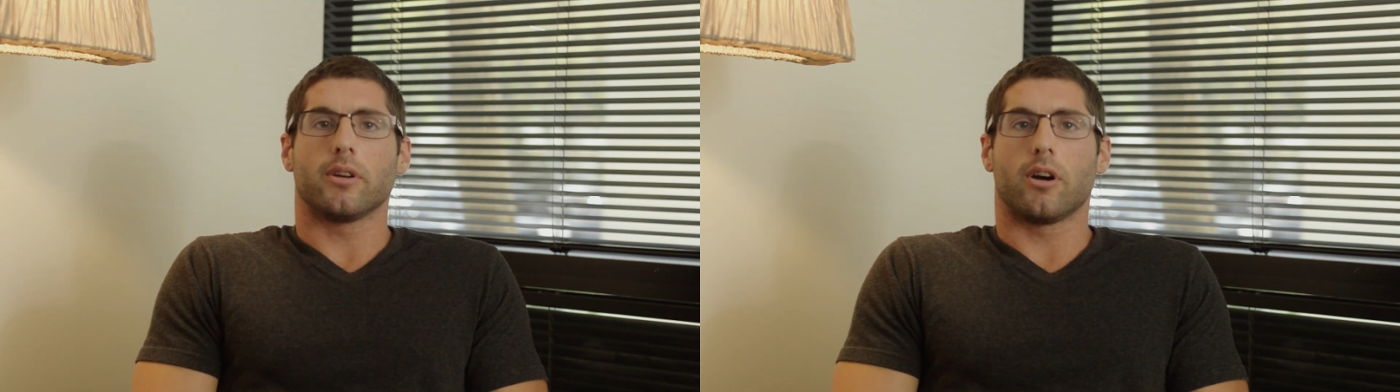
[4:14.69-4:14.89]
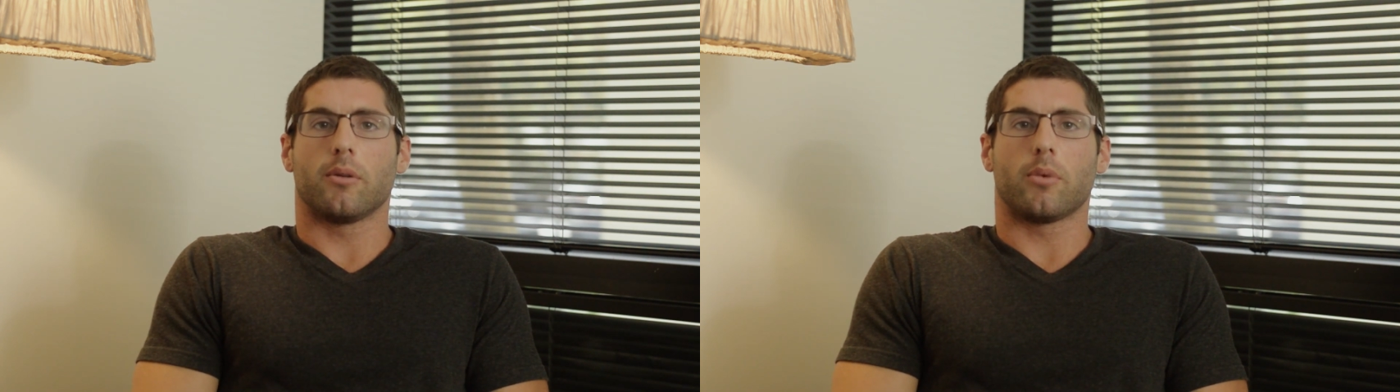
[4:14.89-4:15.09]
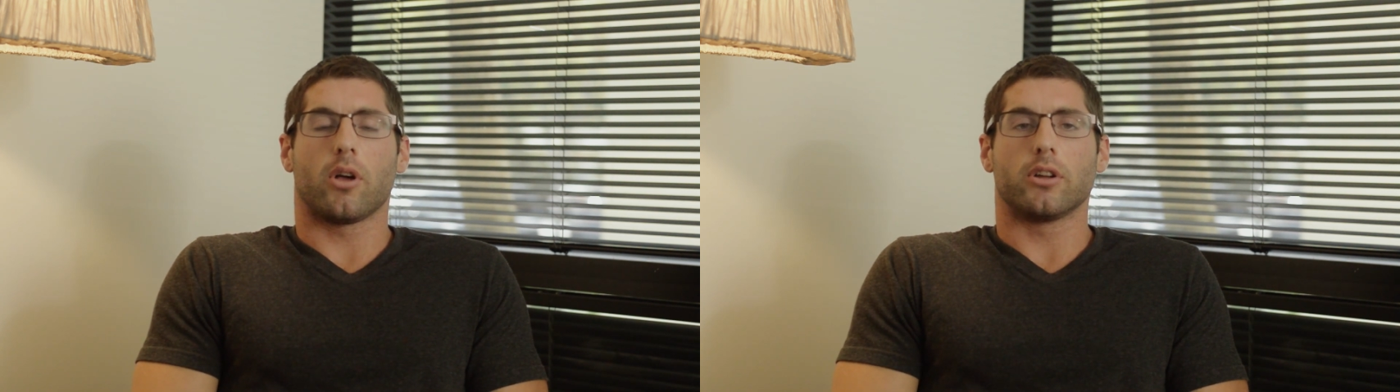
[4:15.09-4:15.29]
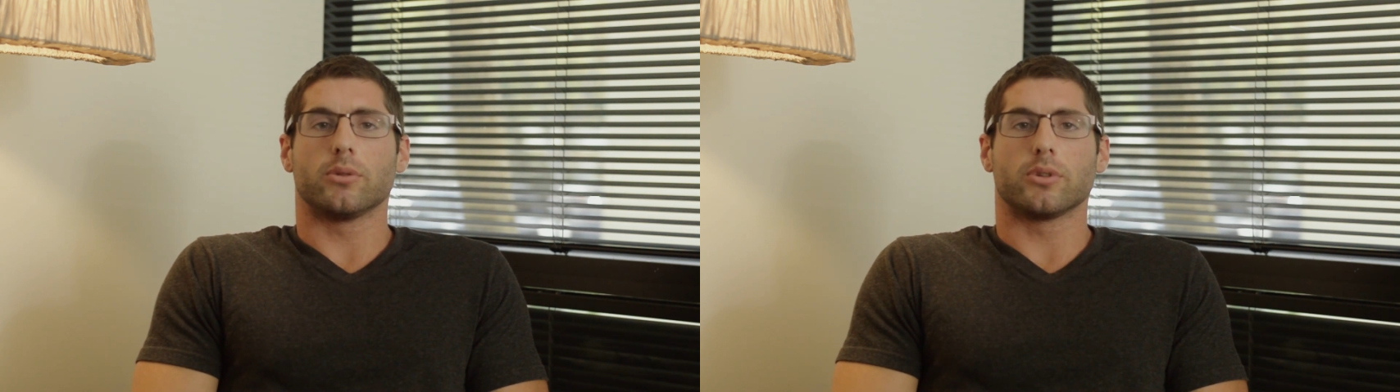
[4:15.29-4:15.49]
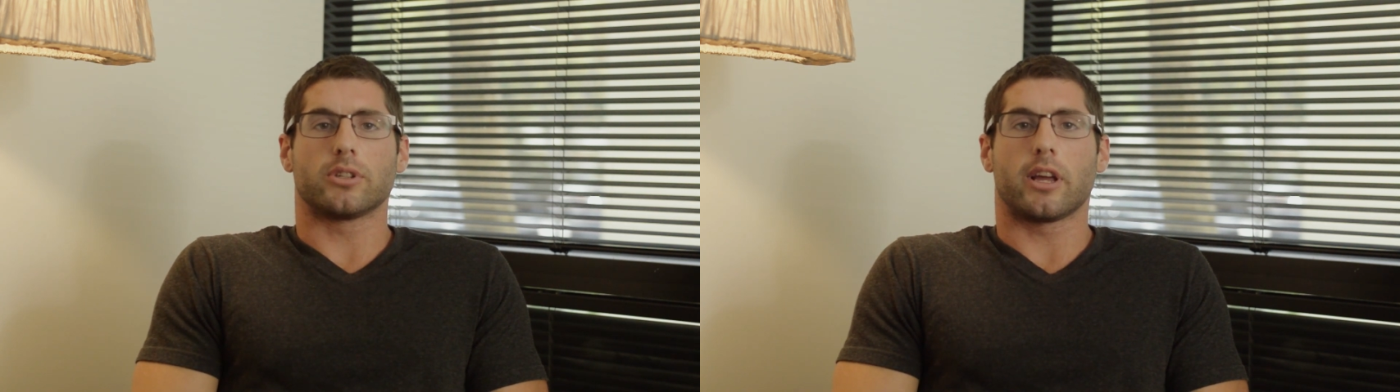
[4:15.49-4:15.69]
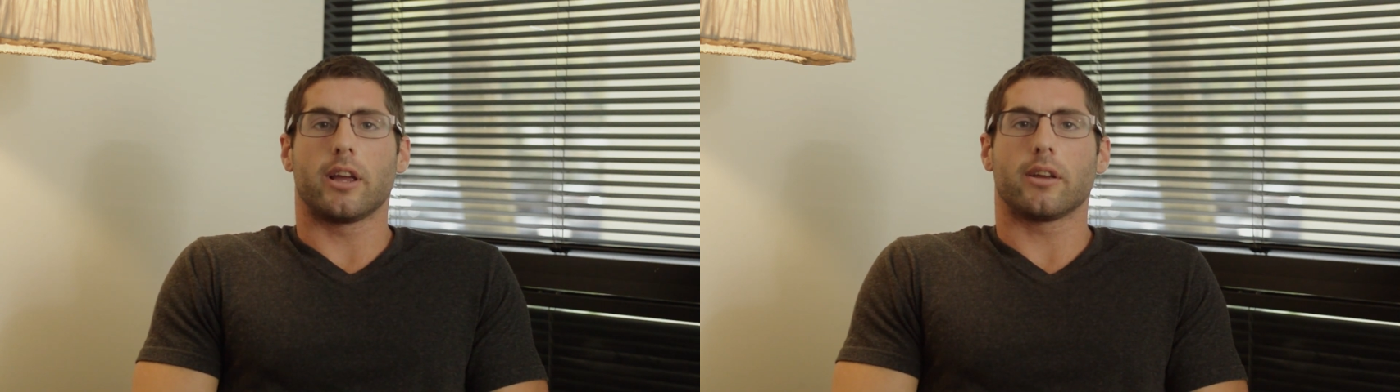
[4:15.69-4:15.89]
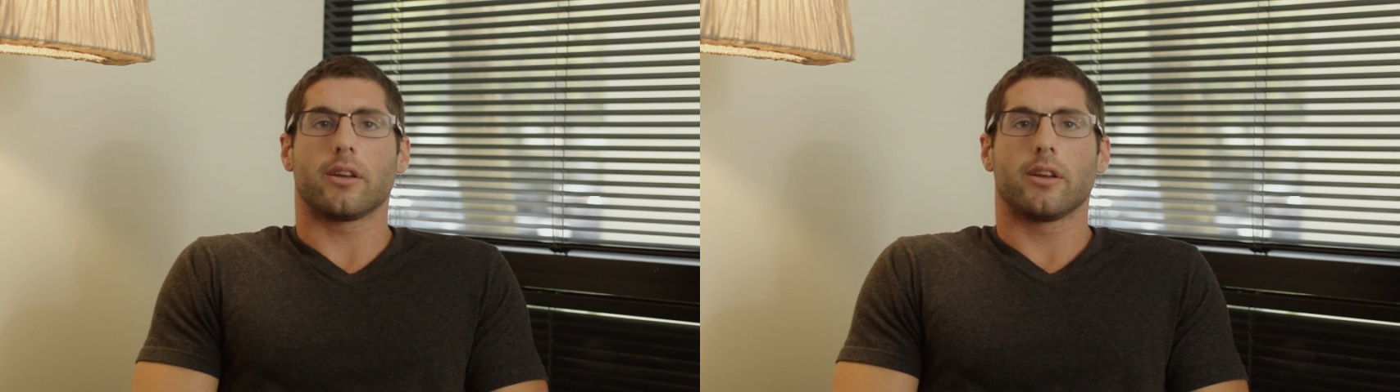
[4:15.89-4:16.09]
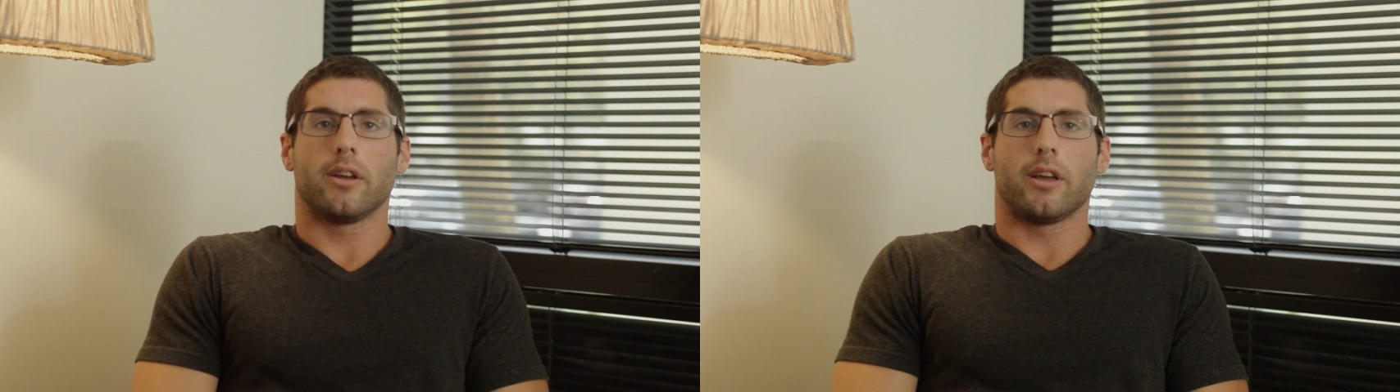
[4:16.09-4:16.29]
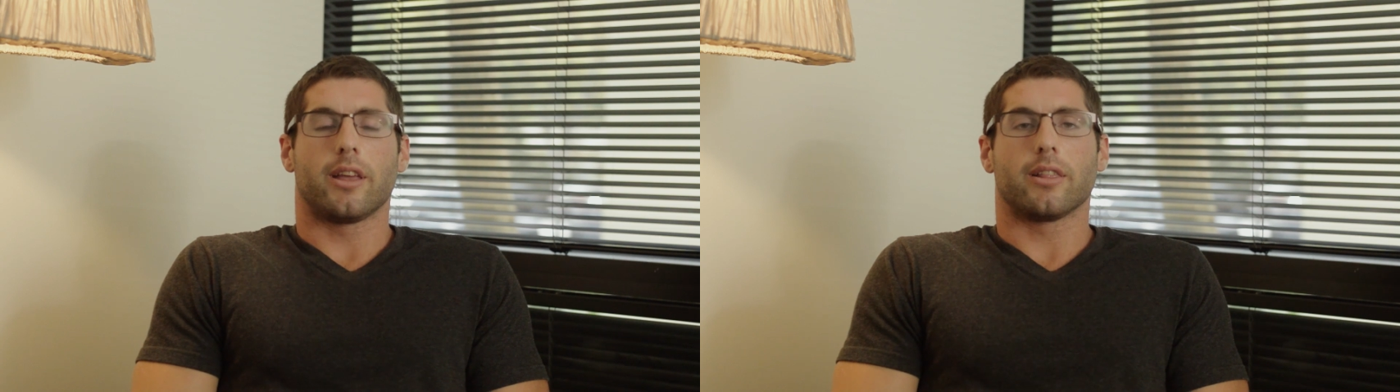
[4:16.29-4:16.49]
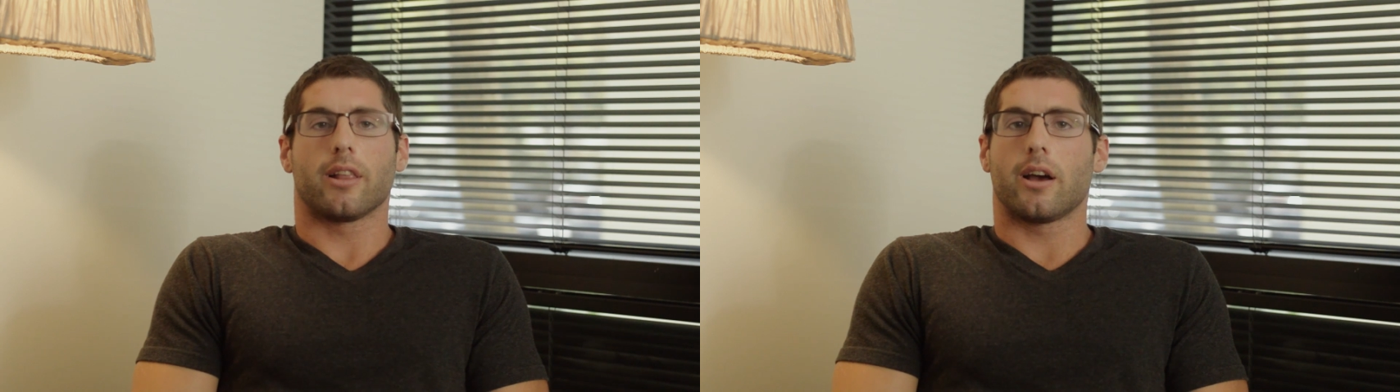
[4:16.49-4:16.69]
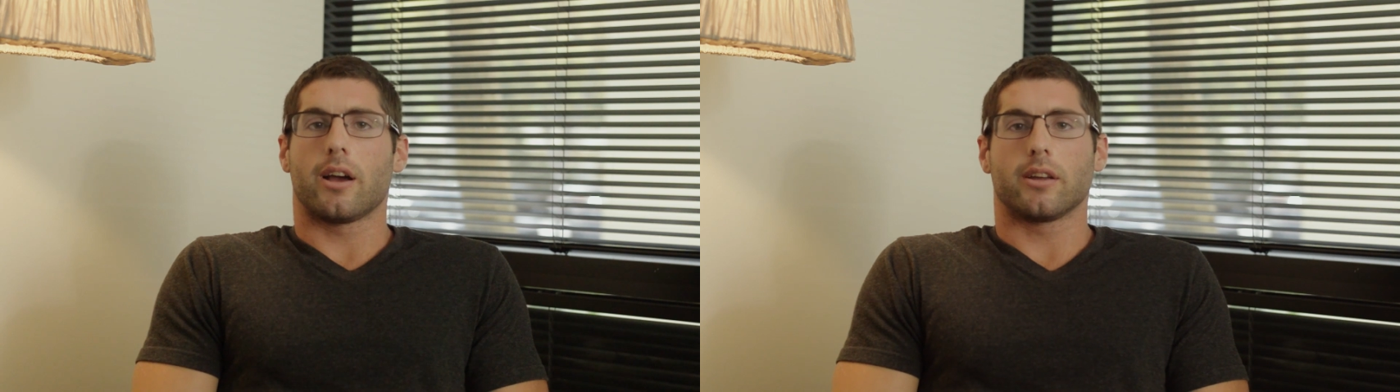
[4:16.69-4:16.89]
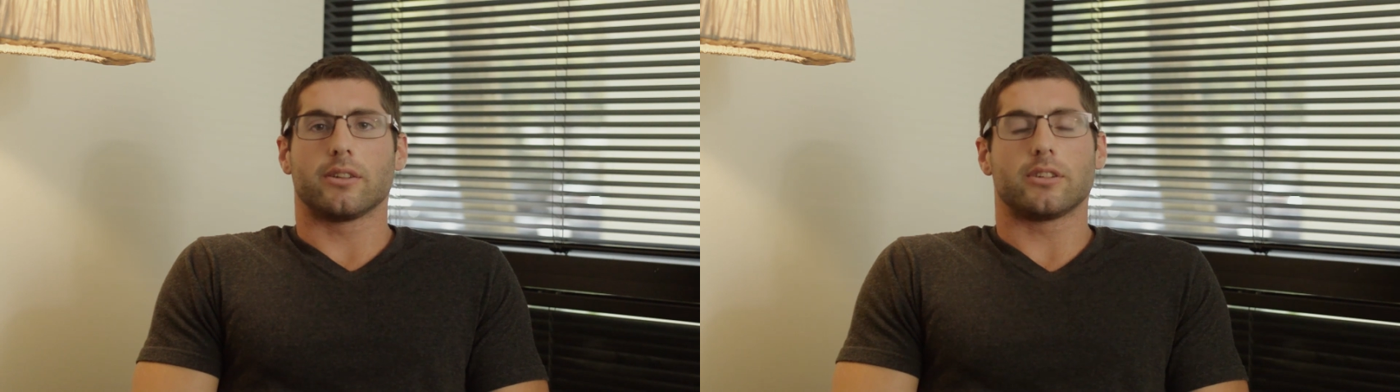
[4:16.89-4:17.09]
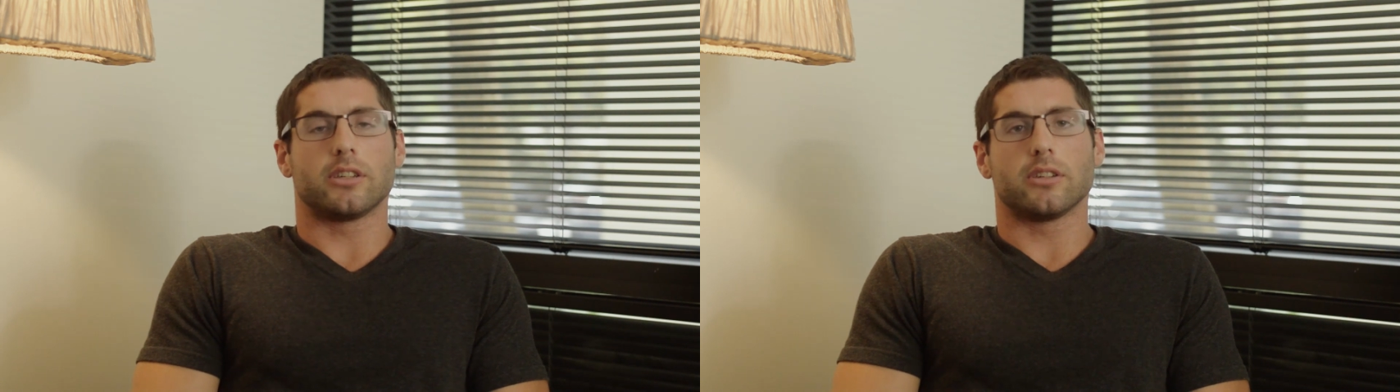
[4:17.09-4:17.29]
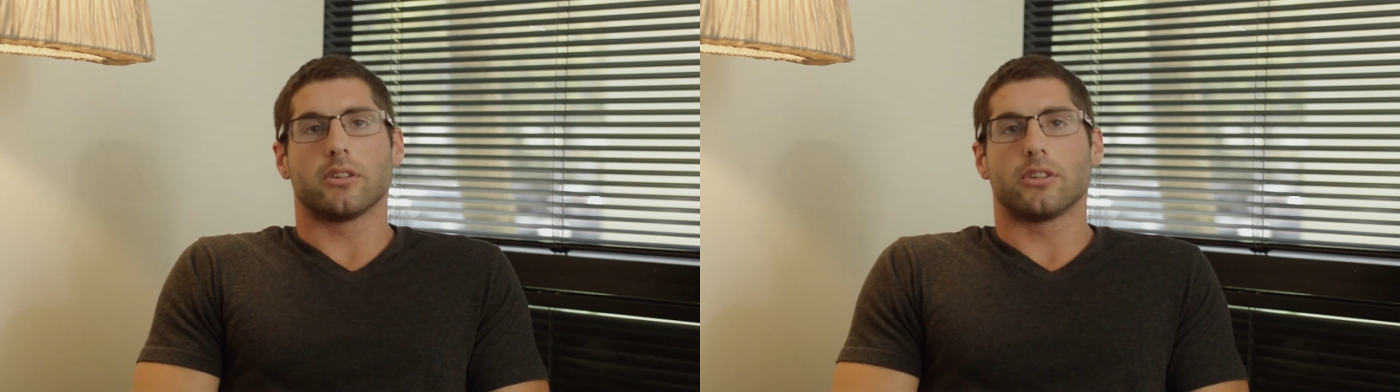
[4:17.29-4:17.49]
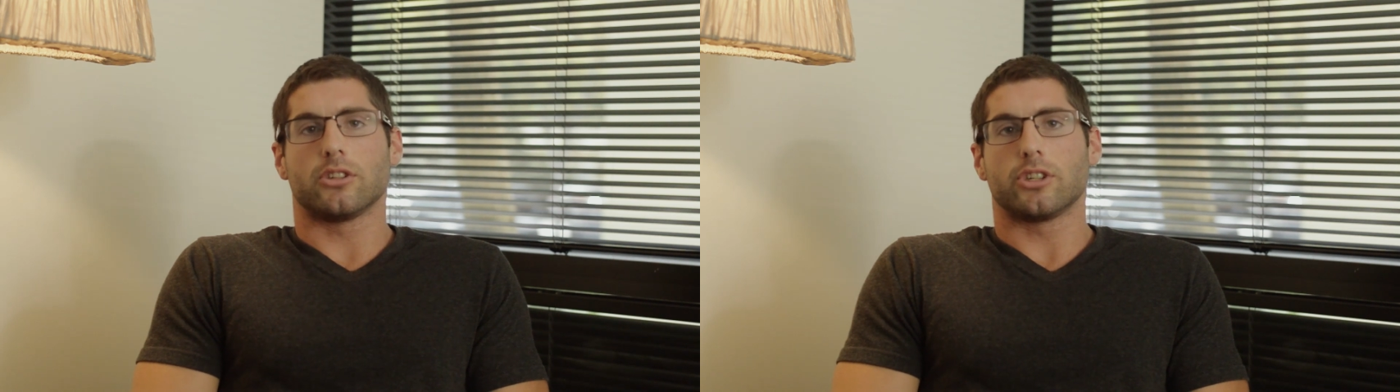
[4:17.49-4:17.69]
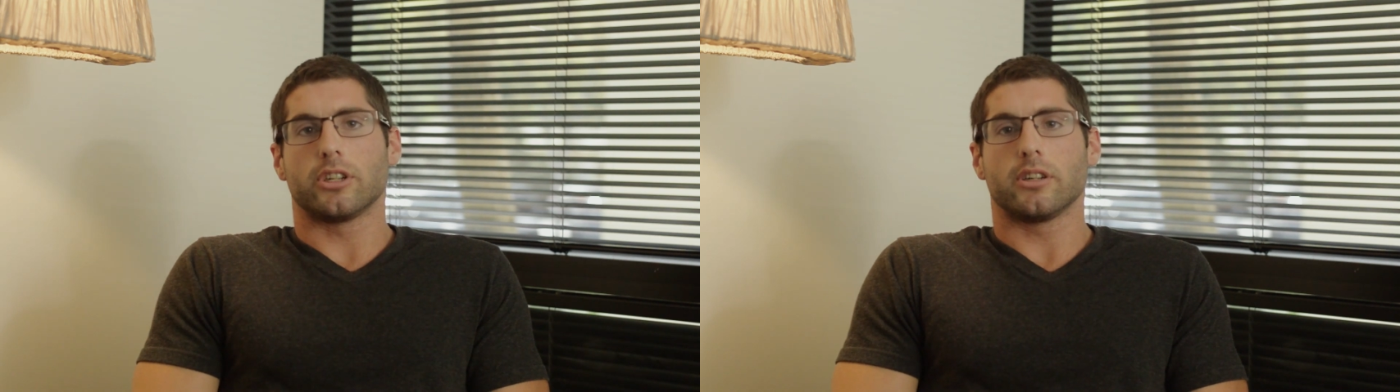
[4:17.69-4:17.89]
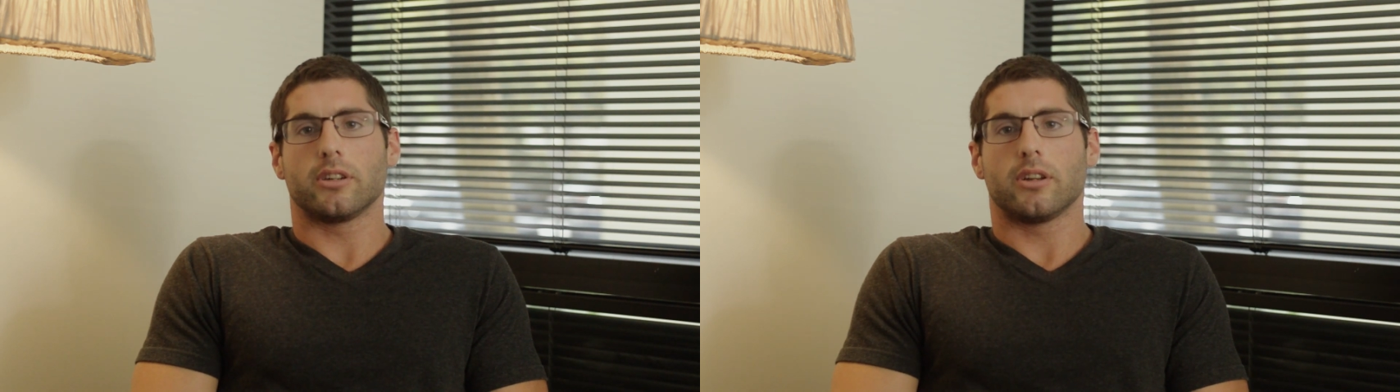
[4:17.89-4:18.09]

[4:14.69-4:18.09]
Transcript: All I did was take and lie and steal and cheat.